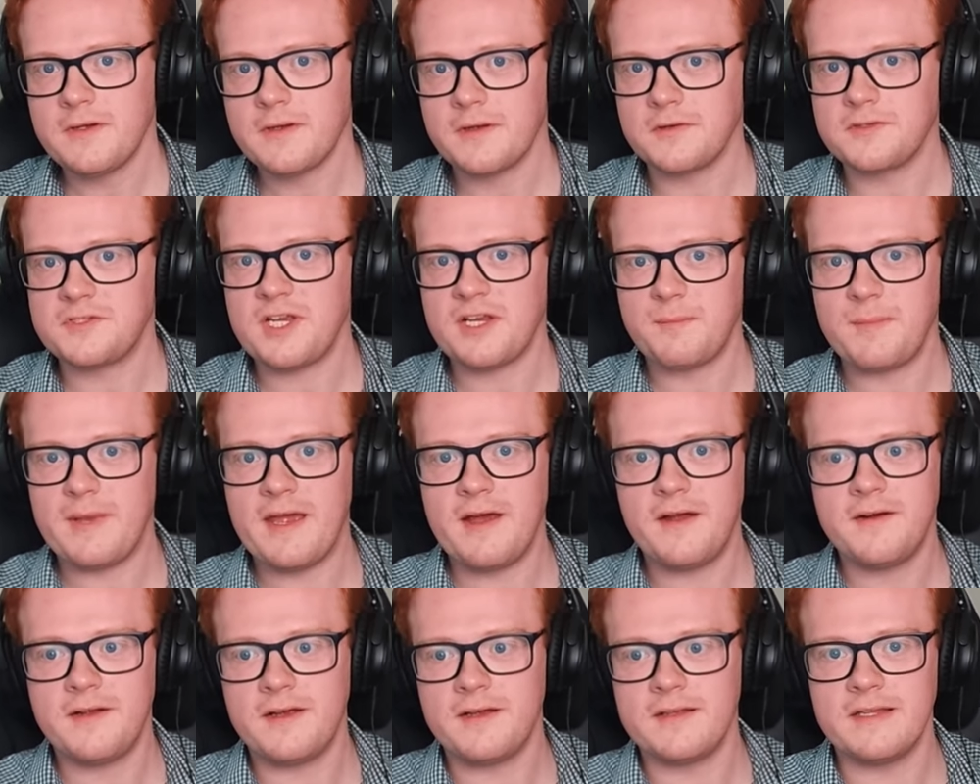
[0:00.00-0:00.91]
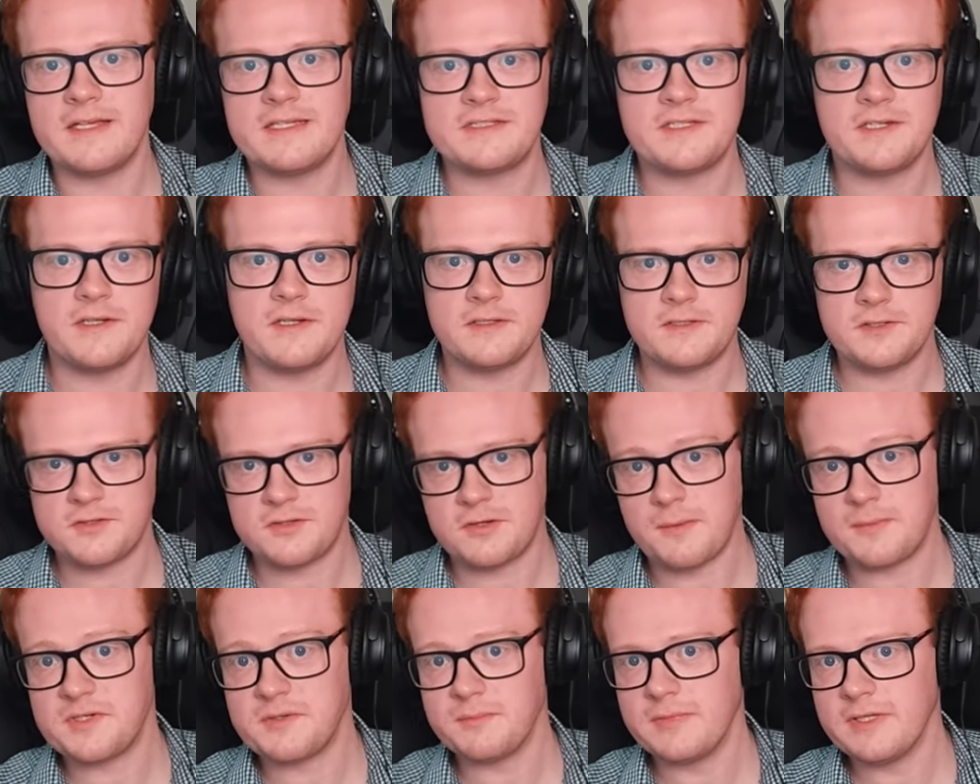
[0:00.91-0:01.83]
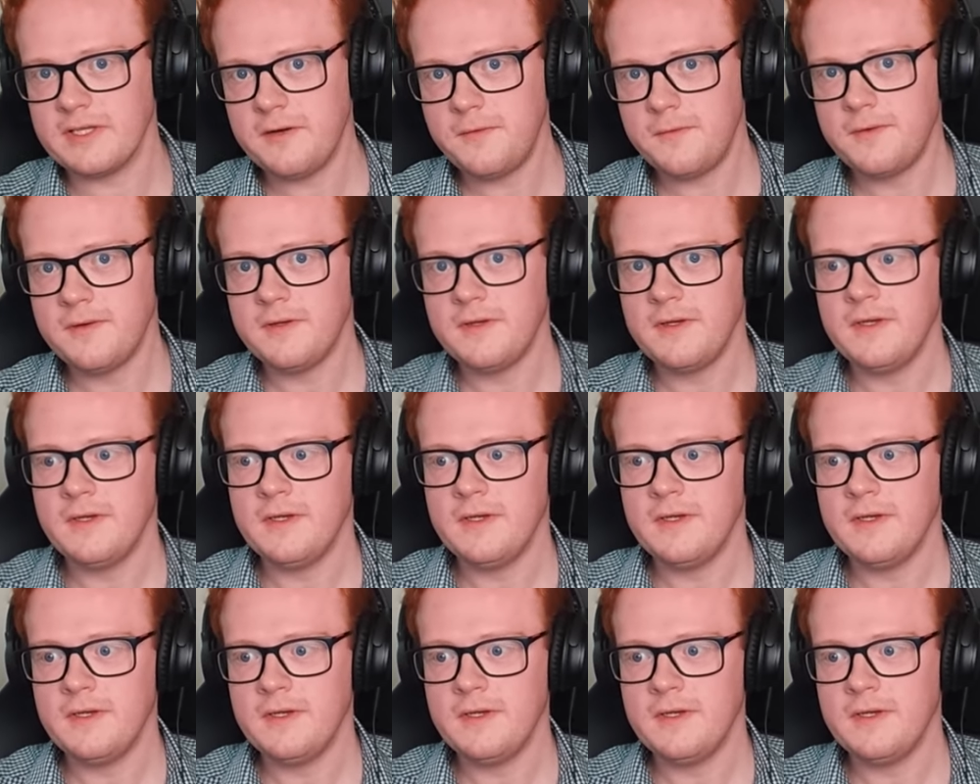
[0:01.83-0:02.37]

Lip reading: Go check me out, links in the description below.